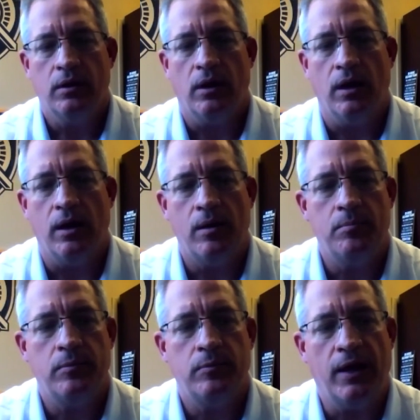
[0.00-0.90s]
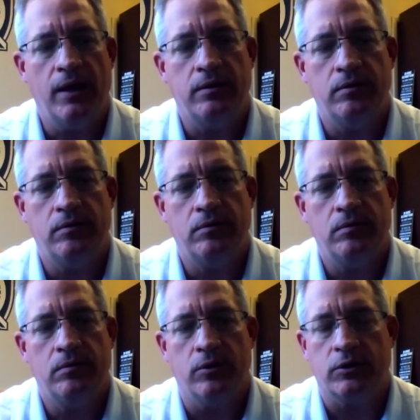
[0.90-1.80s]
um, that
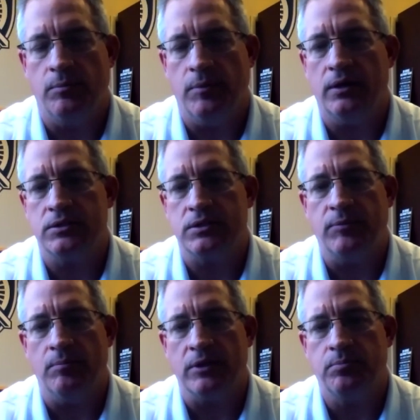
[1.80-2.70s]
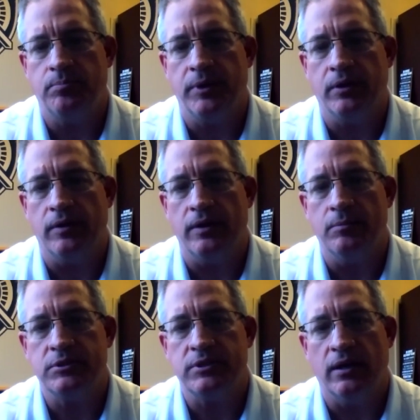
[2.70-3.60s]
they're committing to something much bigger than
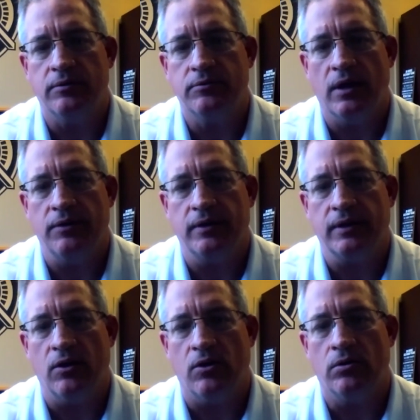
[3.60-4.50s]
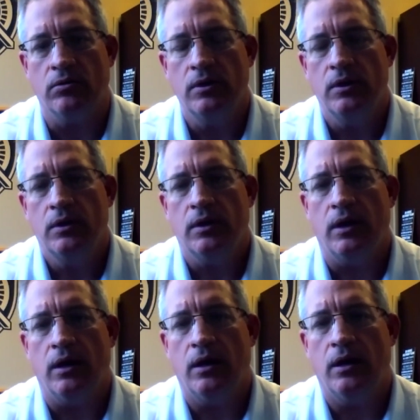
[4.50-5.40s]
themselves. I think they all
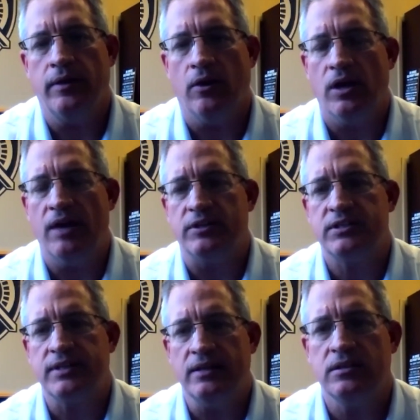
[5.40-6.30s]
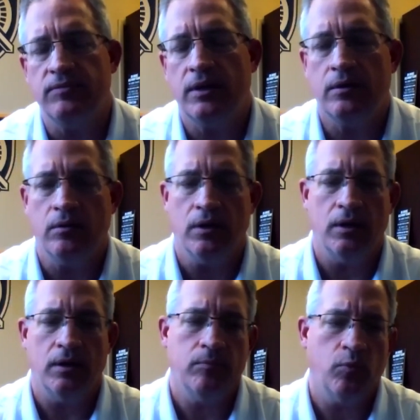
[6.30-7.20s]
uh, they all have a sense of it
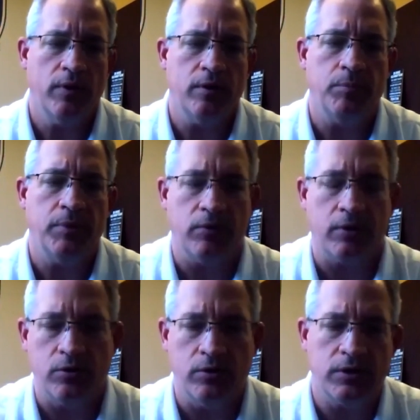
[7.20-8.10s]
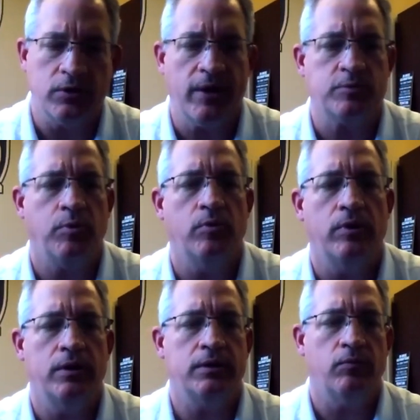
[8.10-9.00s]
um, when they're being recruited to West
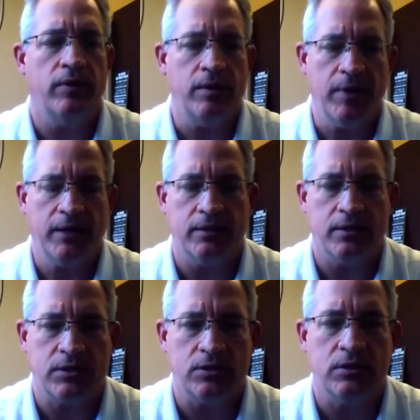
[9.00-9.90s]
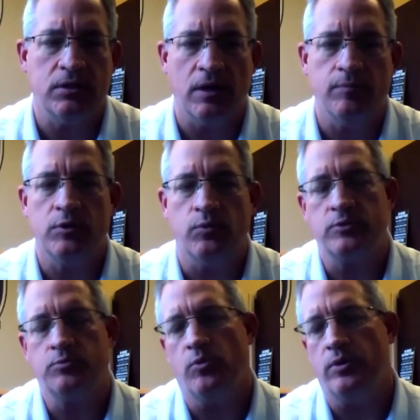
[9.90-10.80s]
Point and when they make the decision to come to
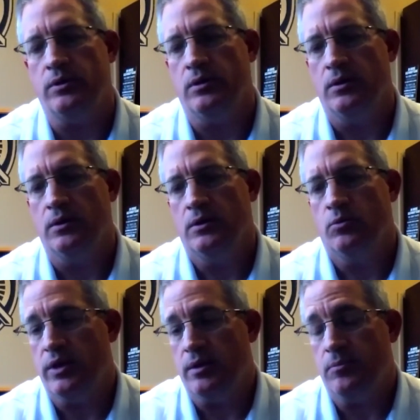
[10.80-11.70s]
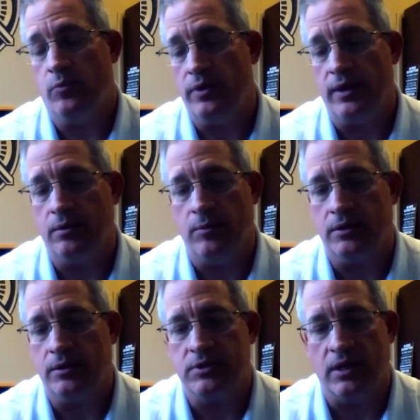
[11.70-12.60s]
West Point, when they when they commit
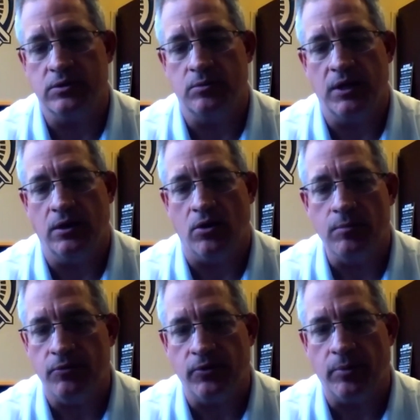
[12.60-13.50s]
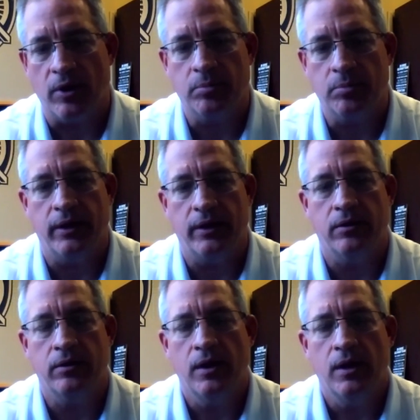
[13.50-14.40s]
themselves to being an Army football
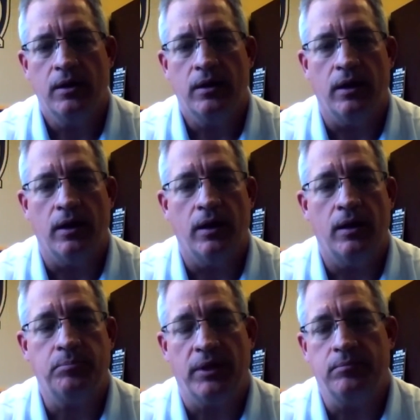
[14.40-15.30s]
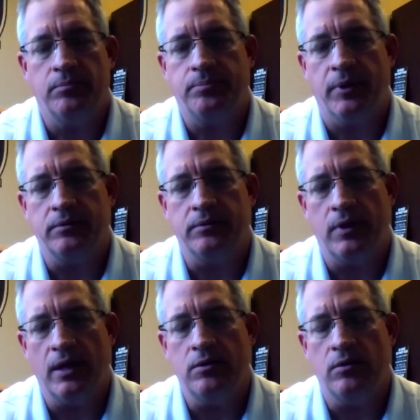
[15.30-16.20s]
player. Uh, but but
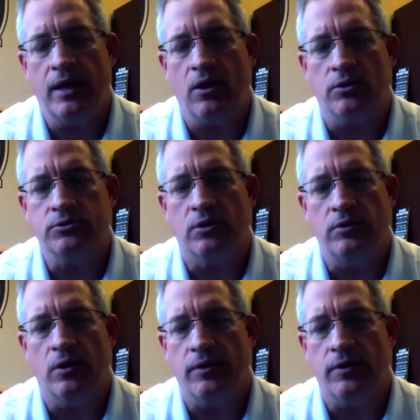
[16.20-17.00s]
they they also know